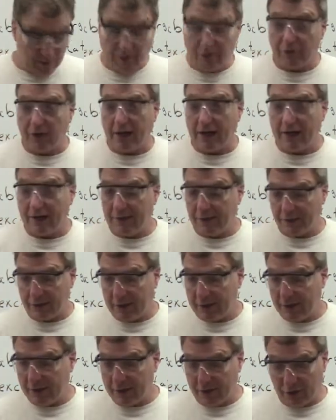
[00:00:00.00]
scientists
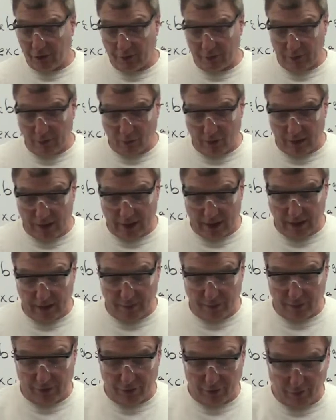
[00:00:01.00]
can determine what
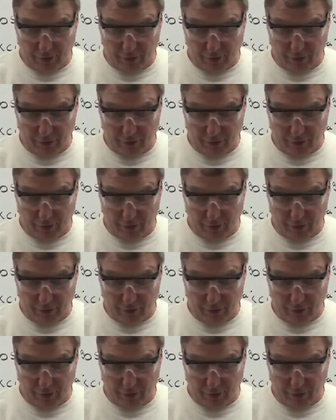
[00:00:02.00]
elements are